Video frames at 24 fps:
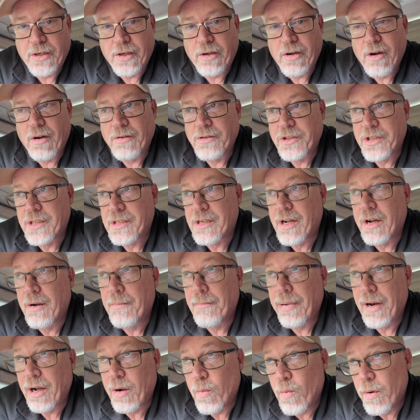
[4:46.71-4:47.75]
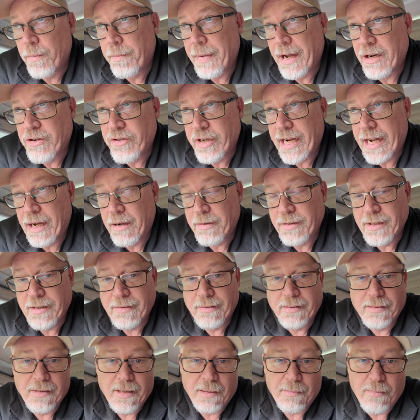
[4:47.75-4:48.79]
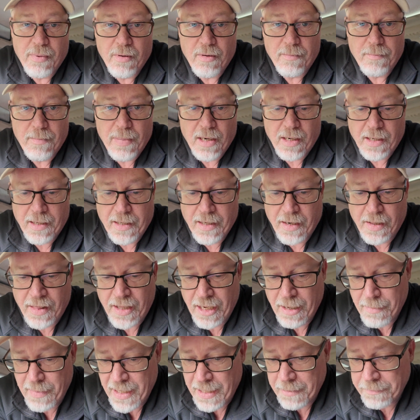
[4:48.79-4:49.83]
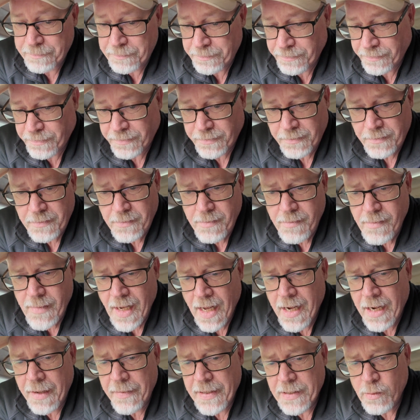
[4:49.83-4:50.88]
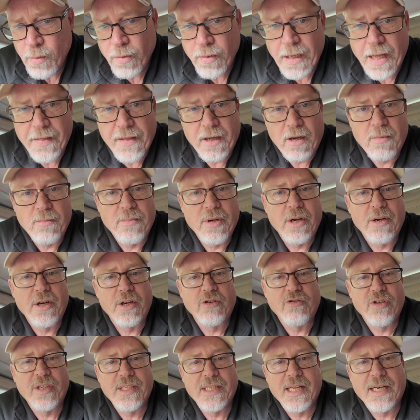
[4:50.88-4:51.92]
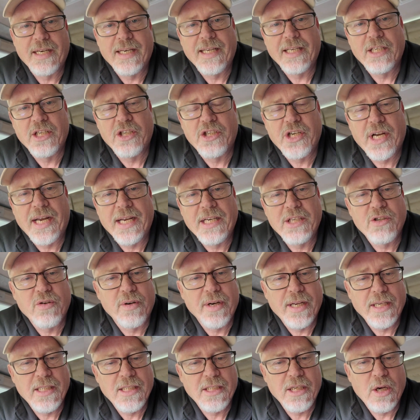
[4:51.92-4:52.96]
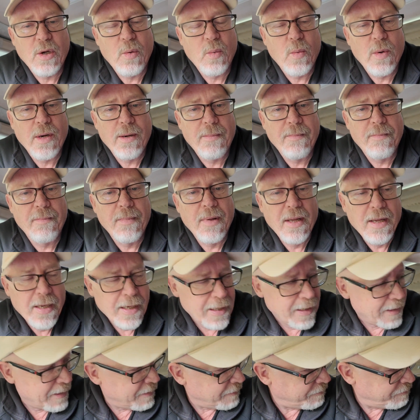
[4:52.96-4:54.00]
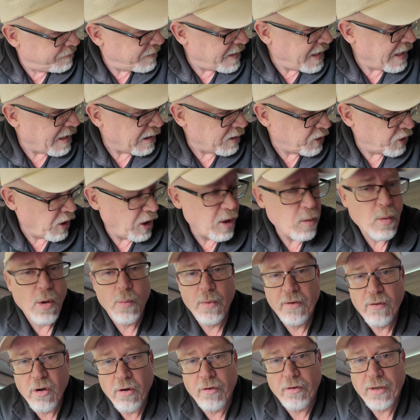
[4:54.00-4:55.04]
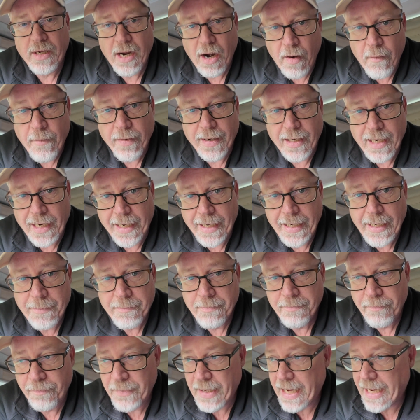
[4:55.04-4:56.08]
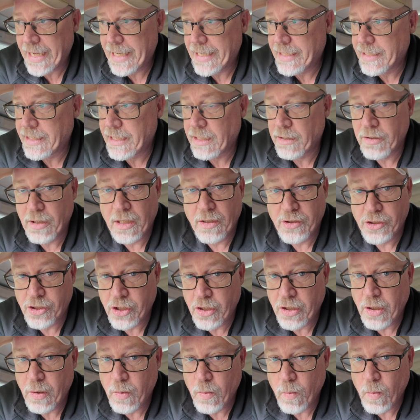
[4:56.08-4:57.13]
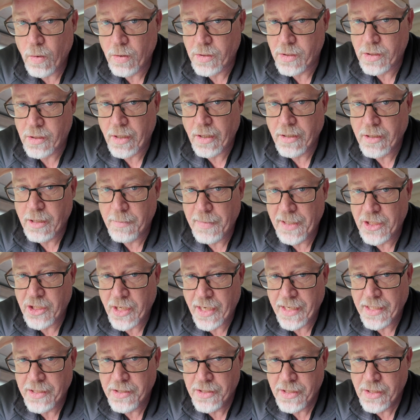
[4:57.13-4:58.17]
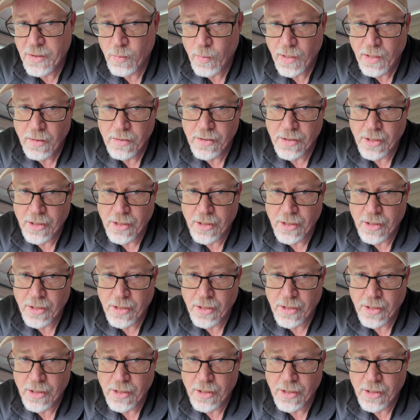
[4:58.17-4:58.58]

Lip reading: You can't just go and plug one battery out and plug lithium in. There's all other componentries that need to change on it. So yeah, I'll show you what we've got currently, and I'll show you what's going to be changed as well.